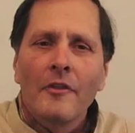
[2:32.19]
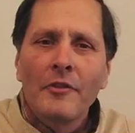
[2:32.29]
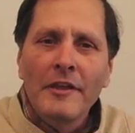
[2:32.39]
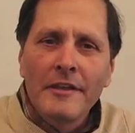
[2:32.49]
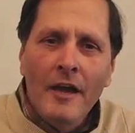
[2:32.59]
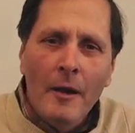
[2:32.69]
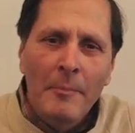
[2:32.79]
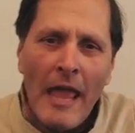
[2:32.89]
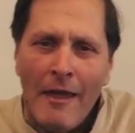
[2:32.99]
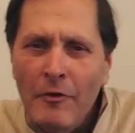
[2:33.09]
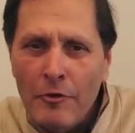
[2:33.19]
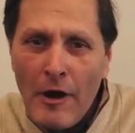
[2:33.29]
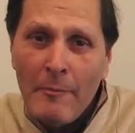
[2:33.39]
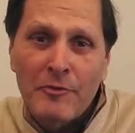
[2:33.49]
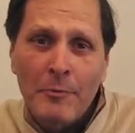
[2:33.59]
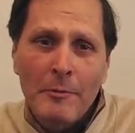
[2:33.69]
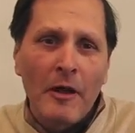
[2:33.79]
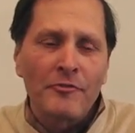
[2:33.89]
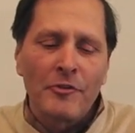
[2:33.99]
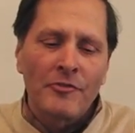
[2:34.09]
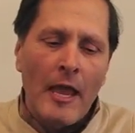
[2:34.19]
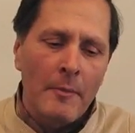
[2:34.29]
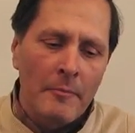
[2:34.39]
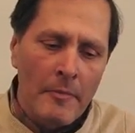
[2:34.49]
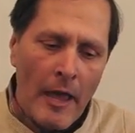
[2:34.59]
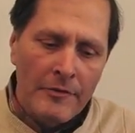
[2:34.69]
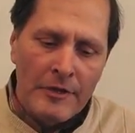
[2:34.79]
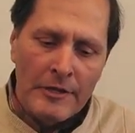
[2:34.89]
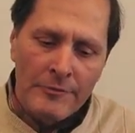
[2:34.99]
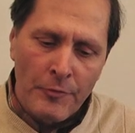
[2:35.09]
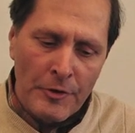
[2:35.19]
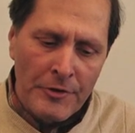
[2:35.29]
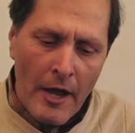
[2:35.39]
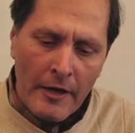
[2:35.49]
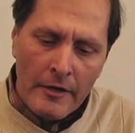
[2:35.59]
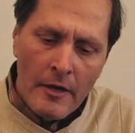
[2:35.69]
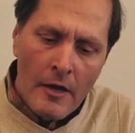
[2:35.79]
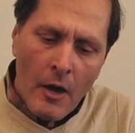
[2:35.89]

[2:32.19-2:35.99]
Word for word: The uh, behavior of the rabbit is pretty much the same as it is for the duck.